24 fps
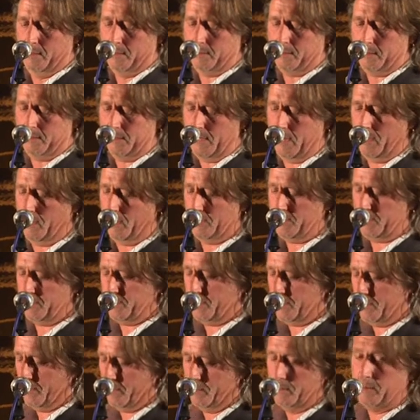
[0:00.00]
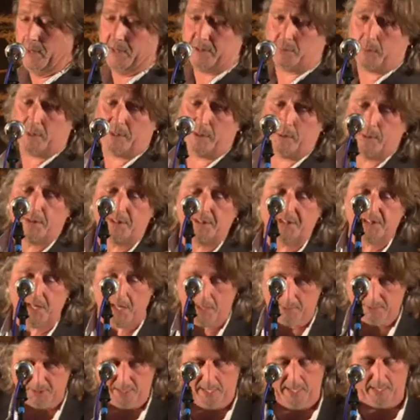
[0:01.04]
So now I just do, as we do in the
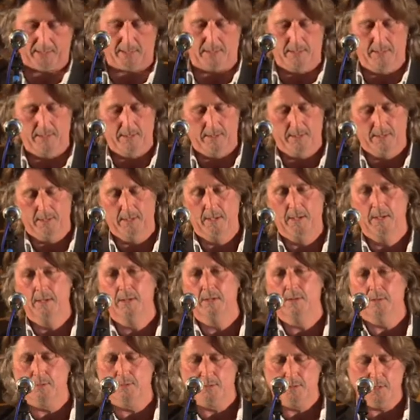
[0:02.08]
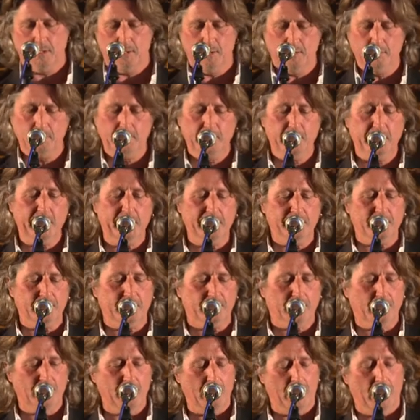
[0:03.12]
sound check. Don't need to
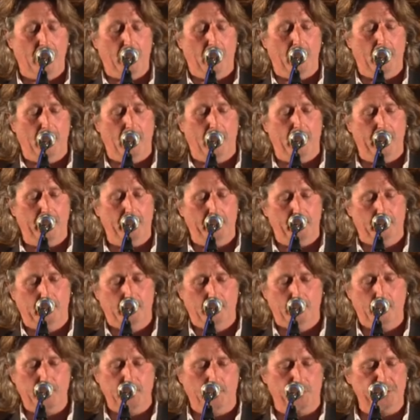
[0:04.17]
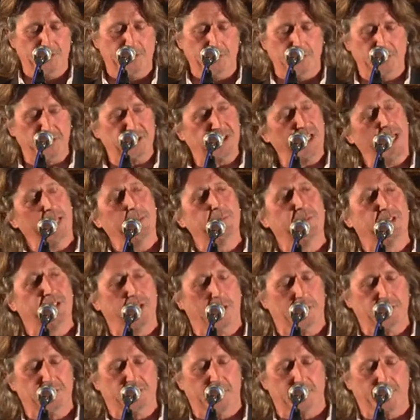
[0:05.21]
cry. We always do the same
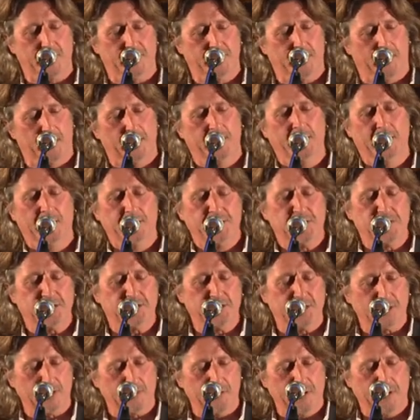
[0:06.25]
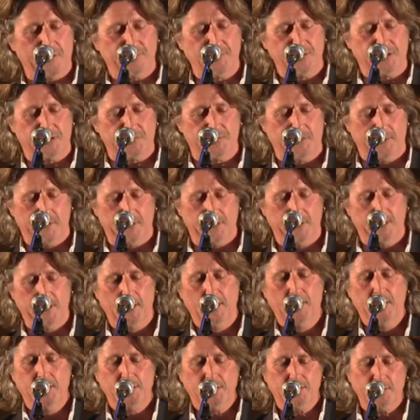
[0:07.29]
songs every night, just as a reference point.
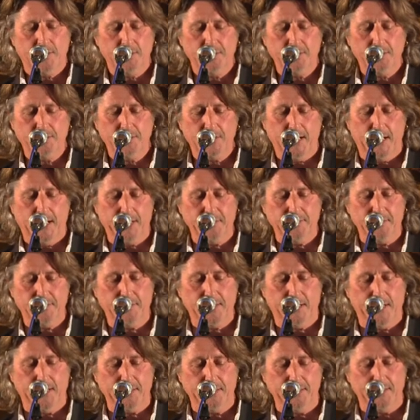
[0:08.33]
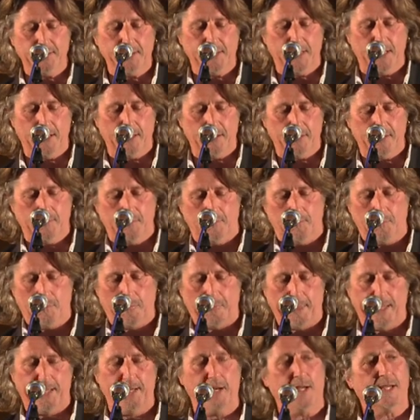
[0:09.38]
Da da da da da.
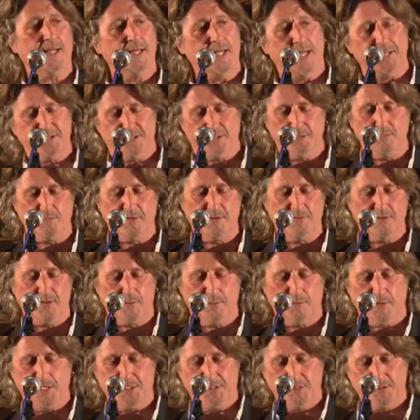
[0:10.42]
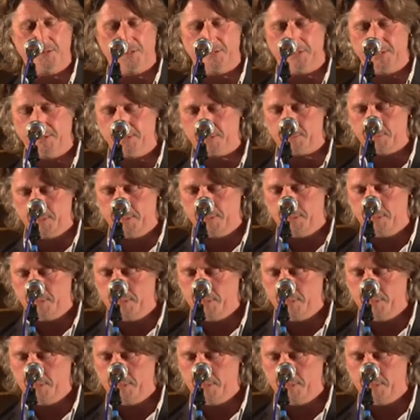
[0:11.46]
And I can add some reverberation to the instrument.